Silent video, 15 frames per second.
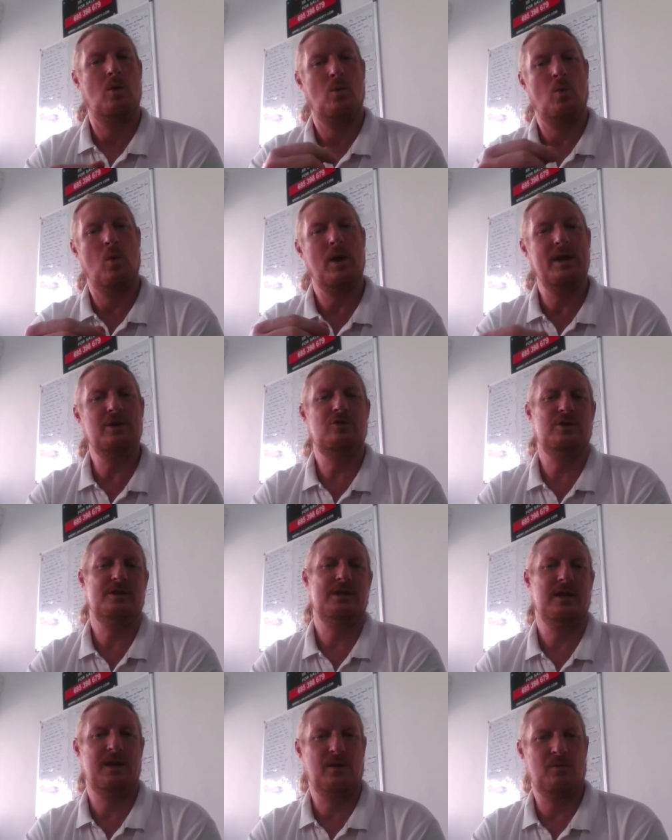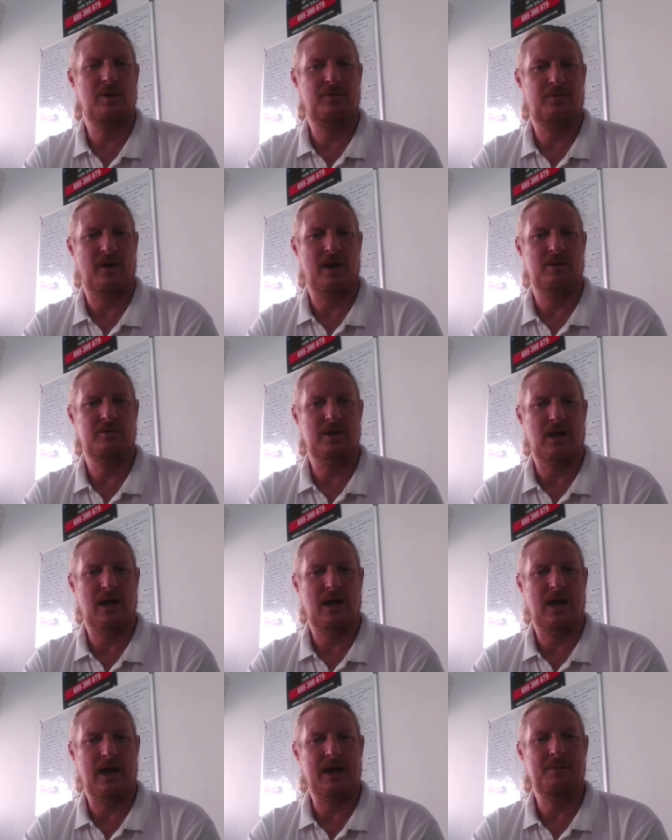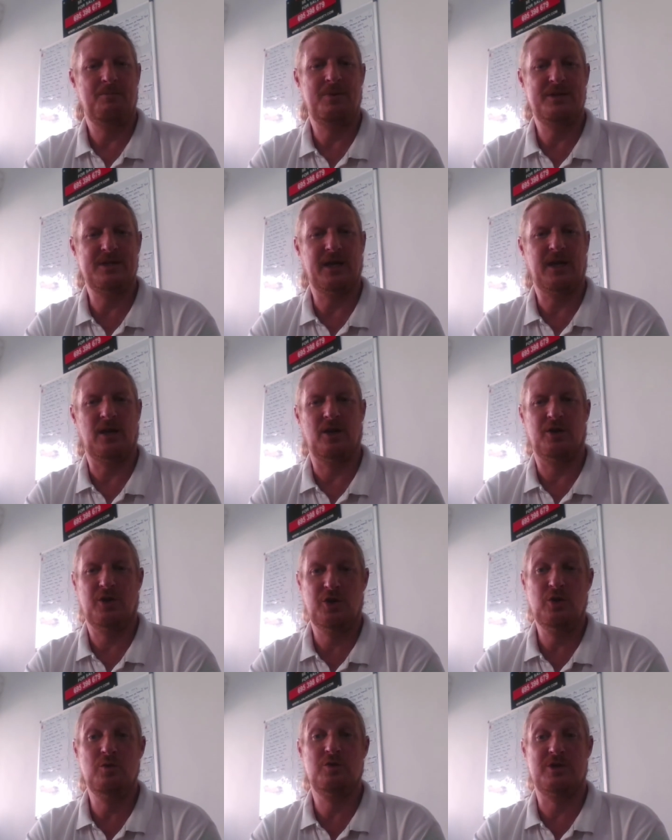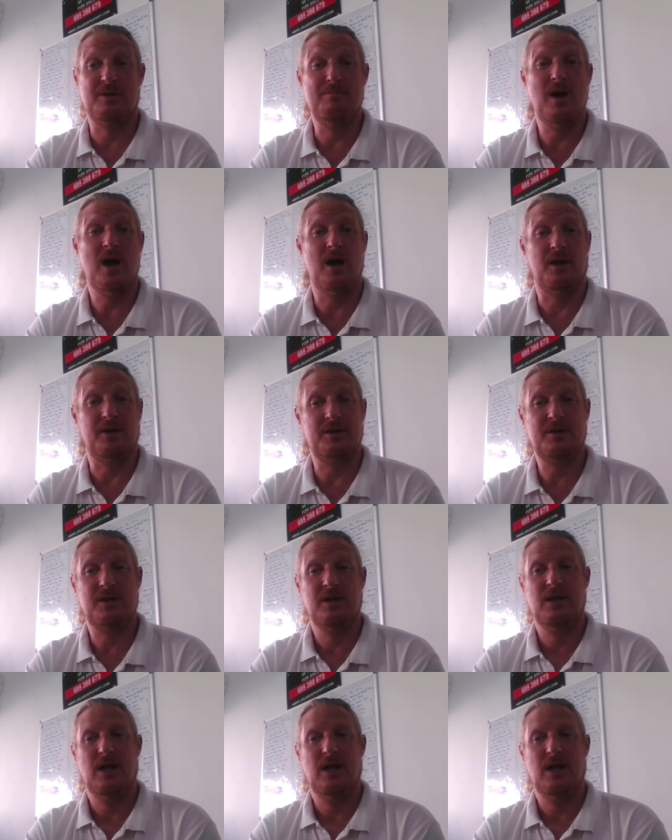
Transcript: One interesting thing we found, and in particular huge demand,